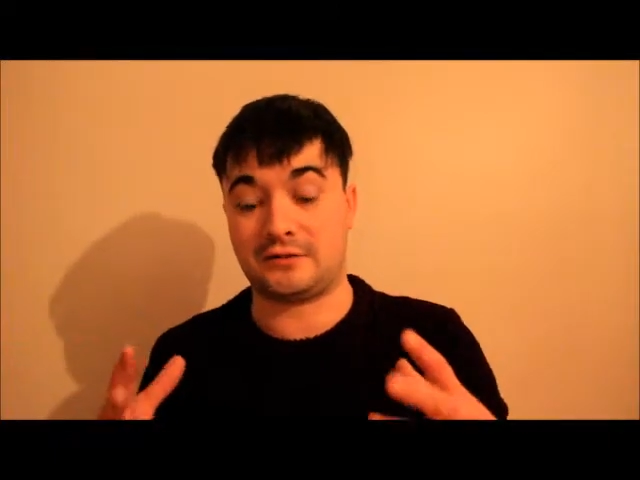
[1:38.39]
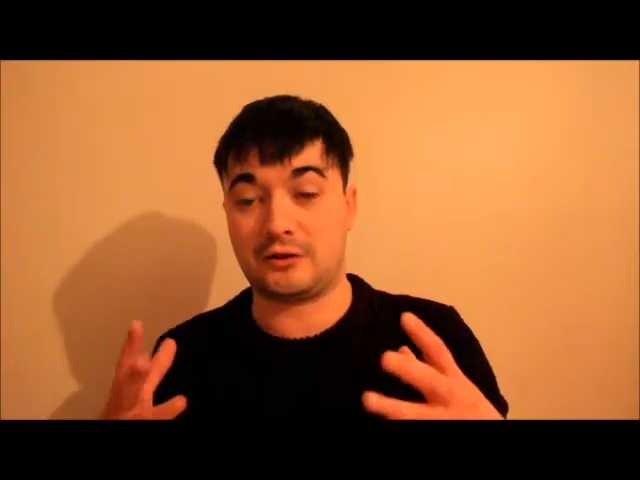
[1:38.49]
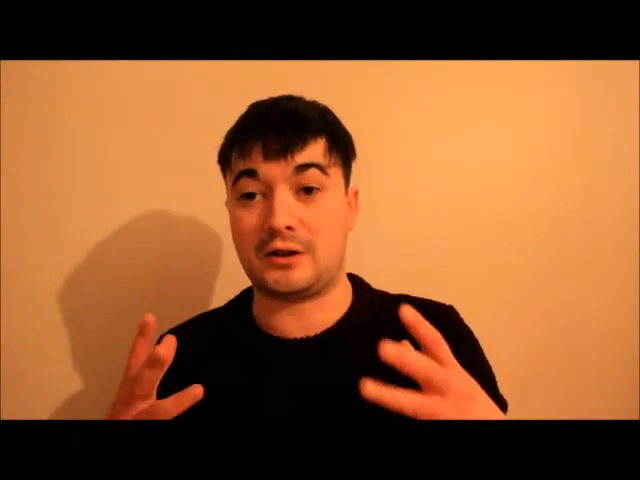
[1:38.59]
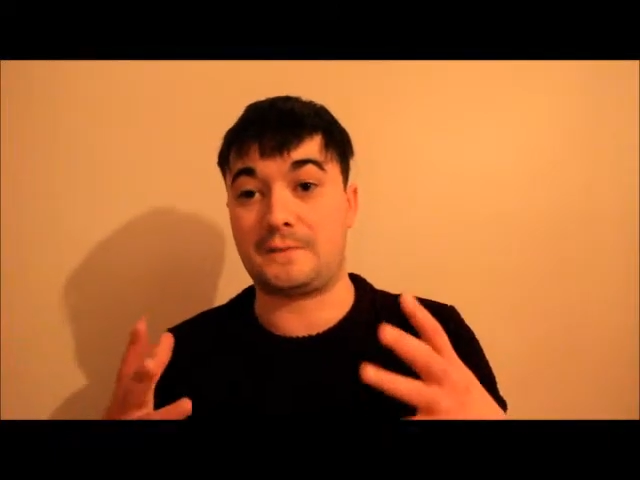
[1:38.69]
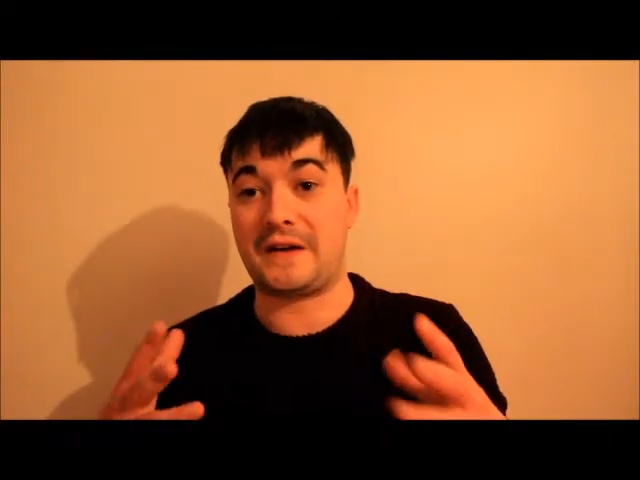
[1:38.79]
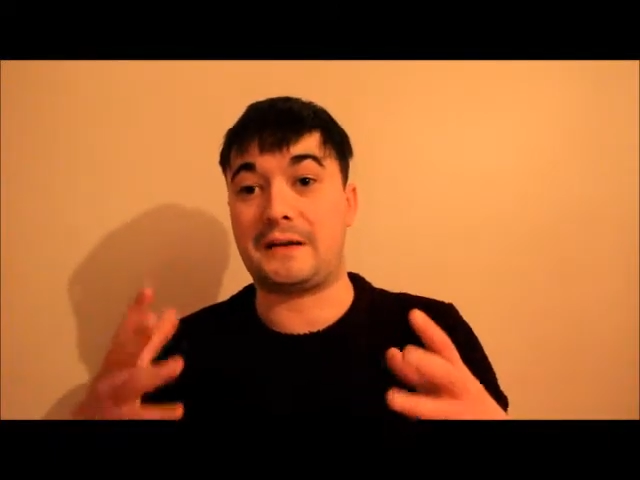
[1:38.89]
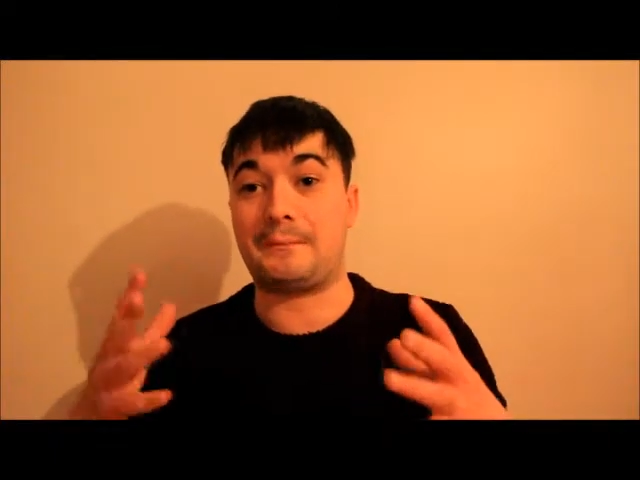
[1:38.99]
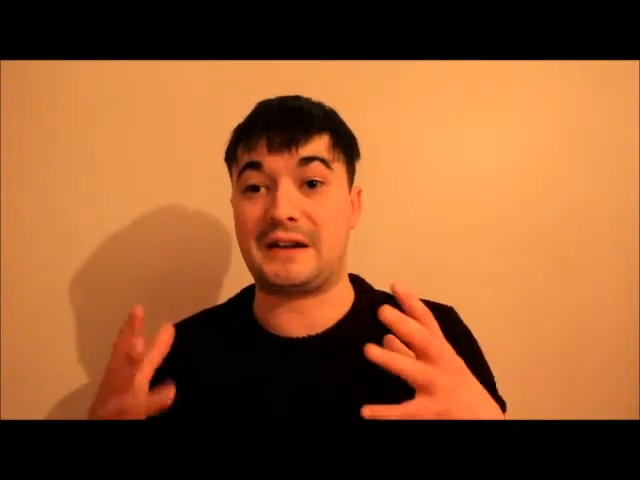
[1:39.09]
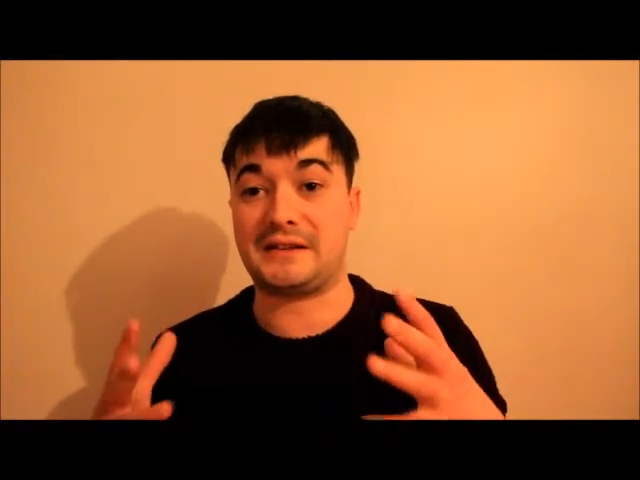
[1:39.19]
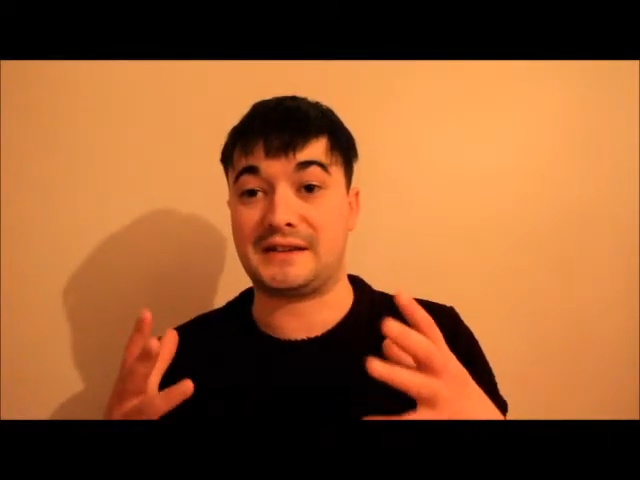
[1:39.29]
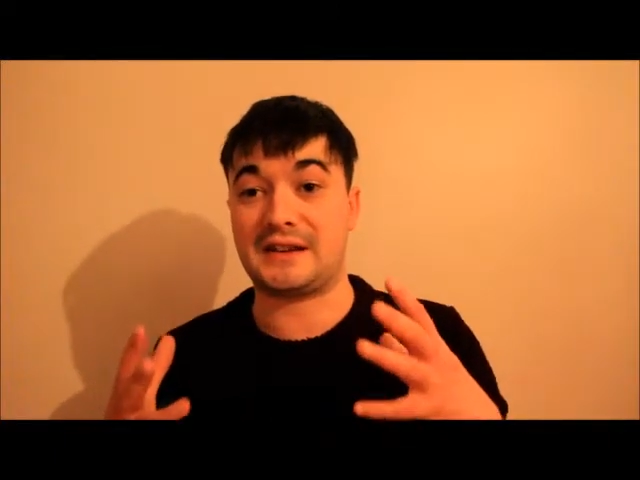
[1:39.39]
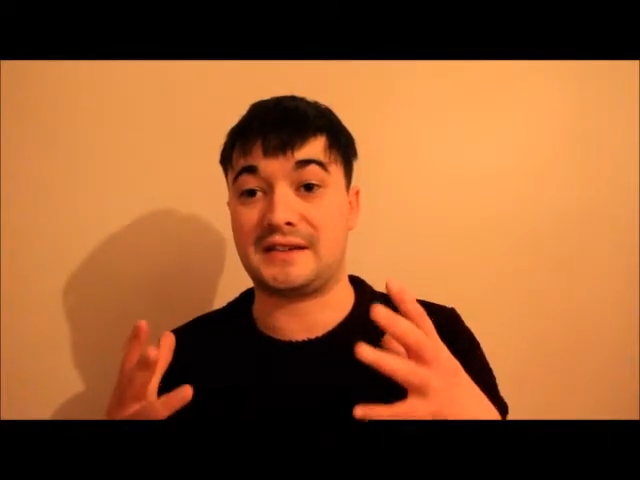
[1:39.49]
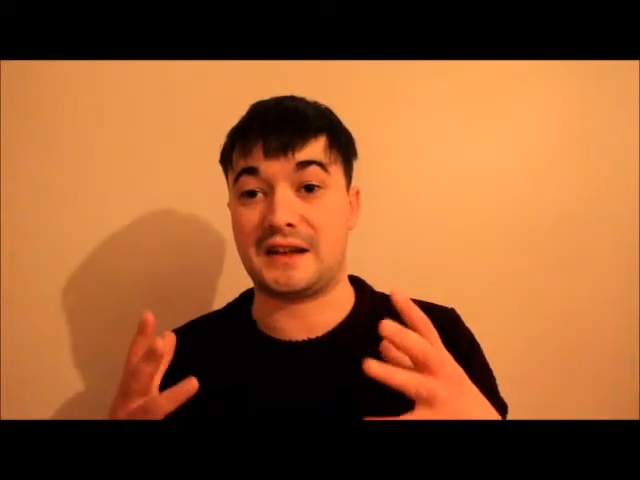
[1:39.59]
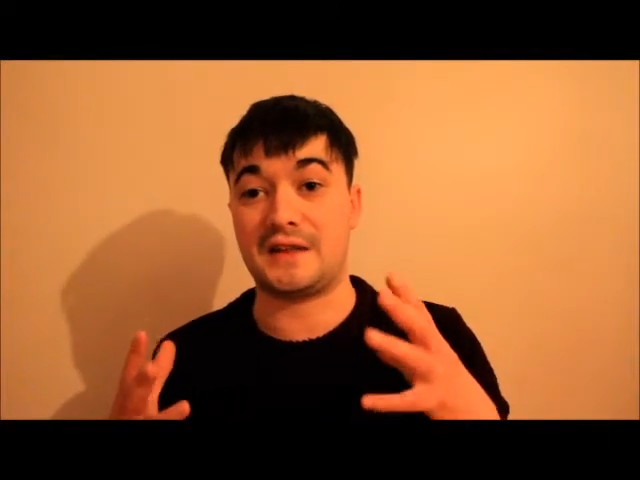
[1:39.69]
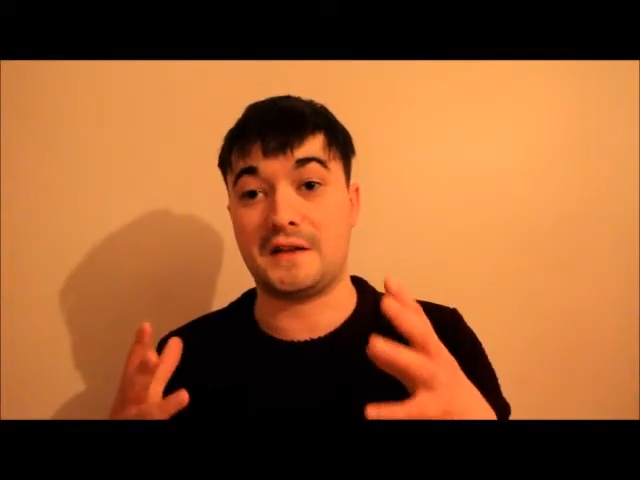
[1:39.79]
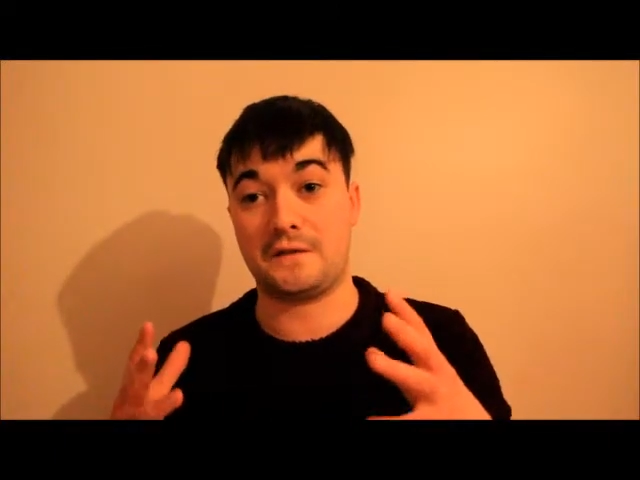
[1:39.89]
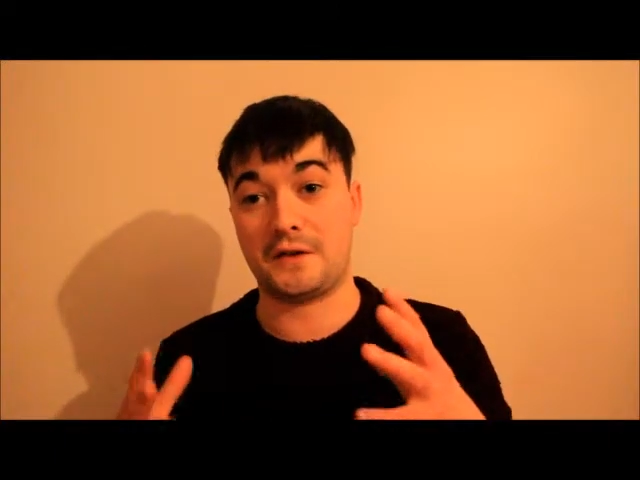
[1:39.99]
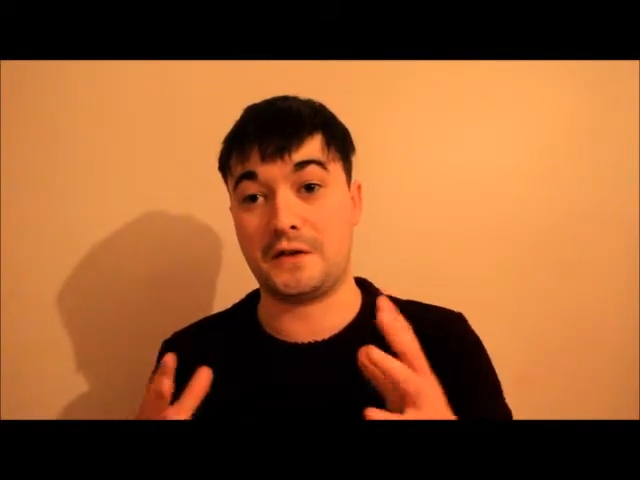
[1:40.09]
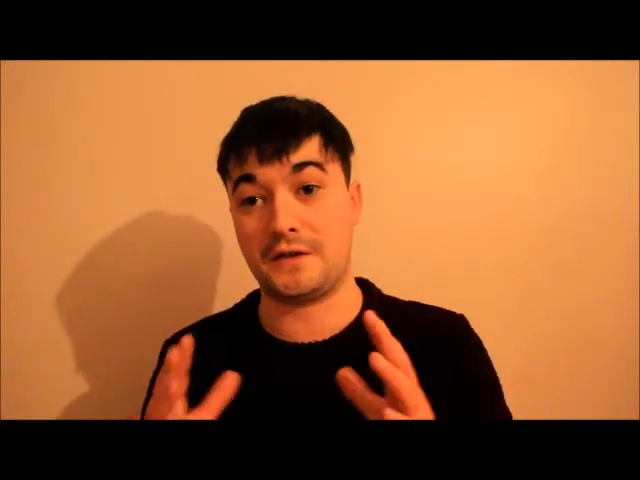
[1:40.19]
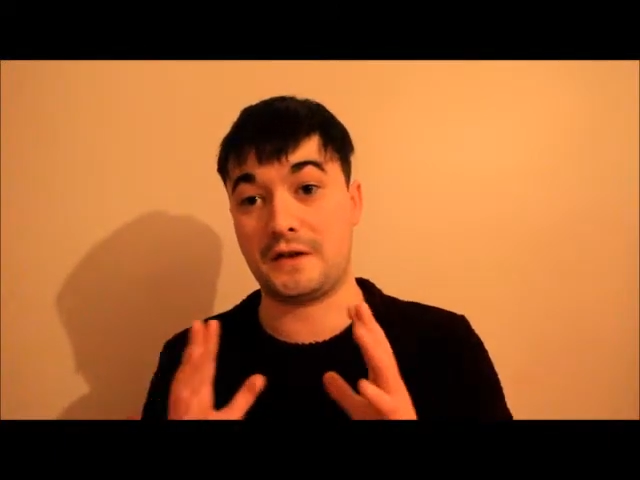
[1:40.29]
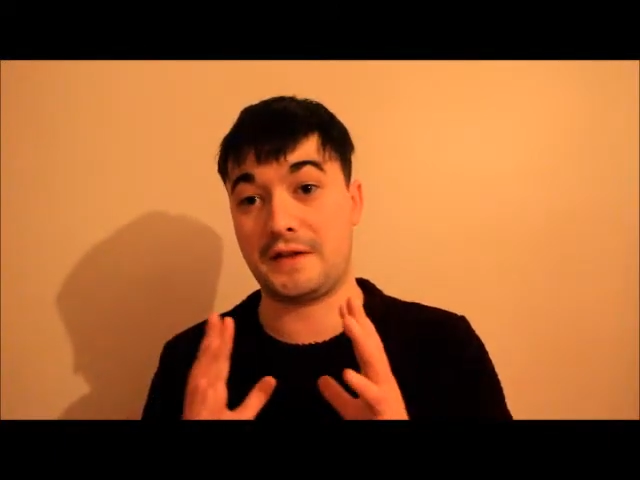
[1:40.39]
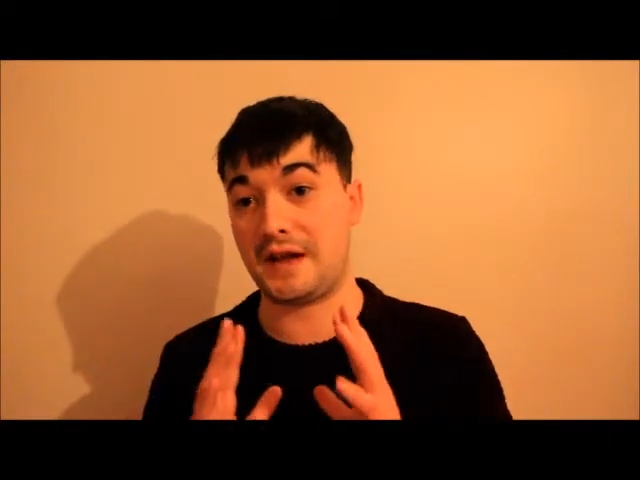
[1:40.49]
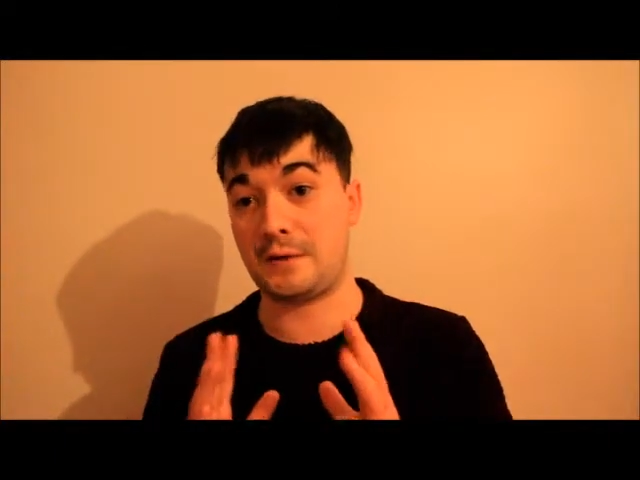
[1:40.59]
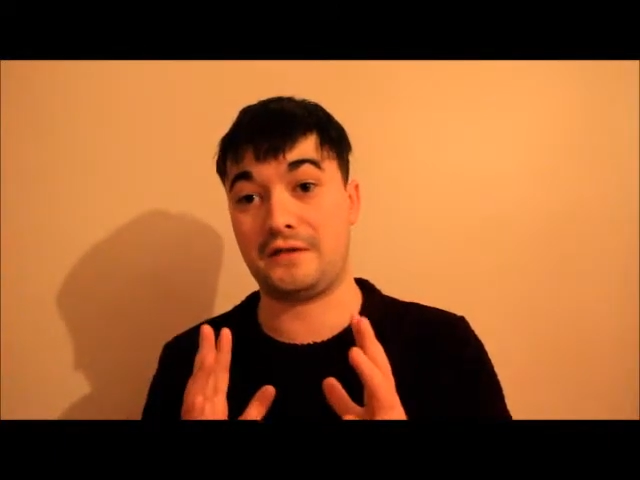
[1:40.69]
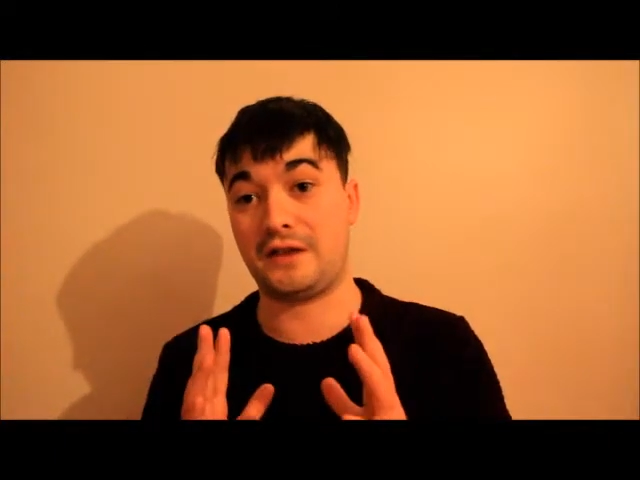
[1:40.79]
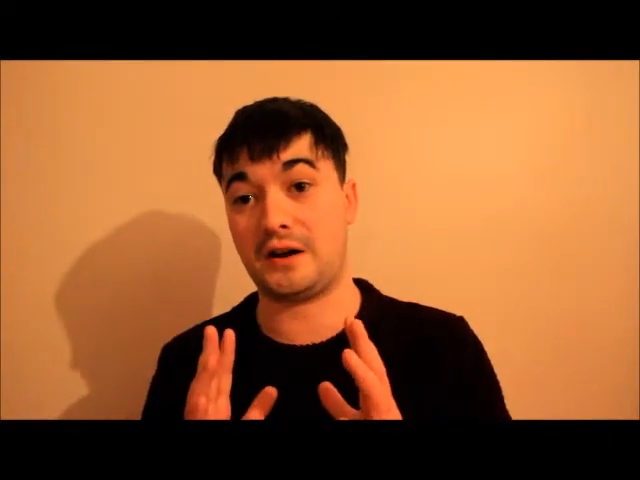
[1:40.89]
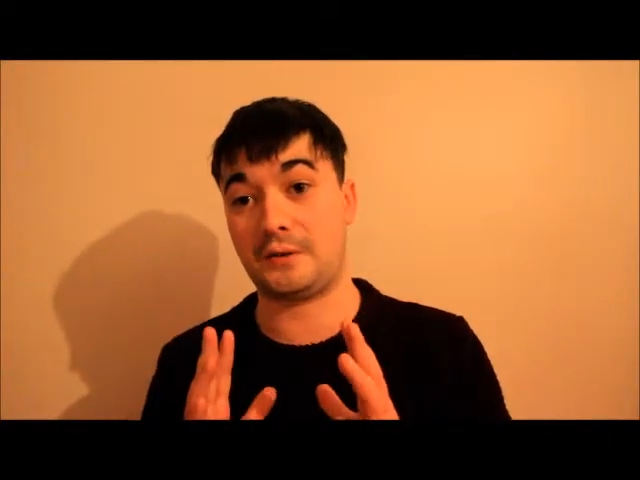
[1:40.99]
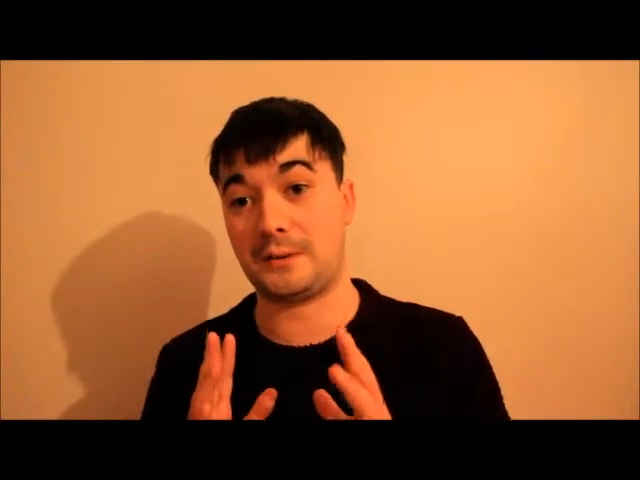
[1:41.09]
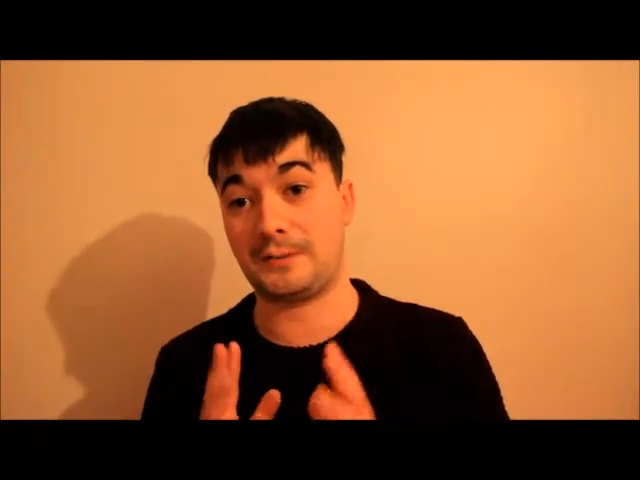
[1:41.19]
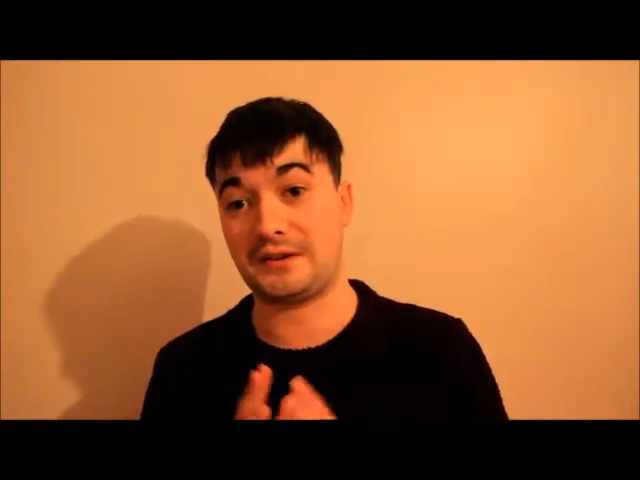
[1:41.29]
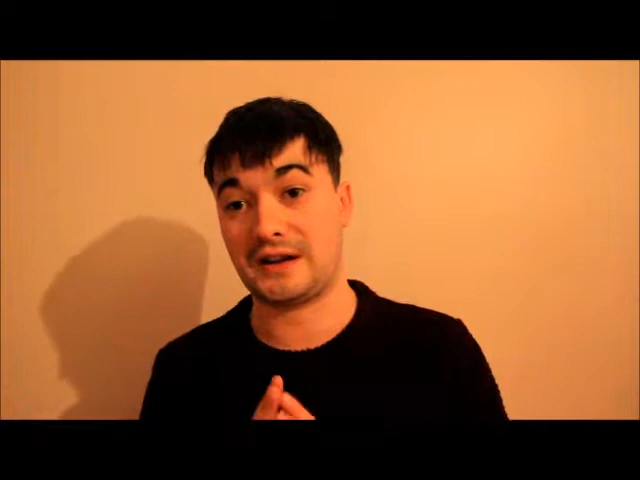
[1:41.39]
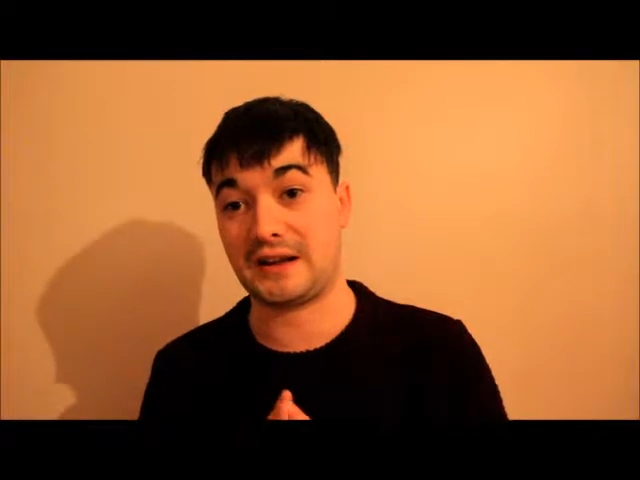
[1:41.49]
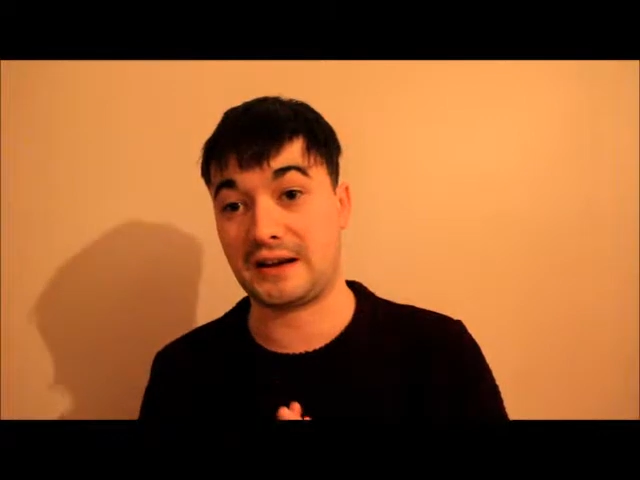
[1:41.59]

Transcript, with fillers: to call them final battle scenes in the further, they were very well put together.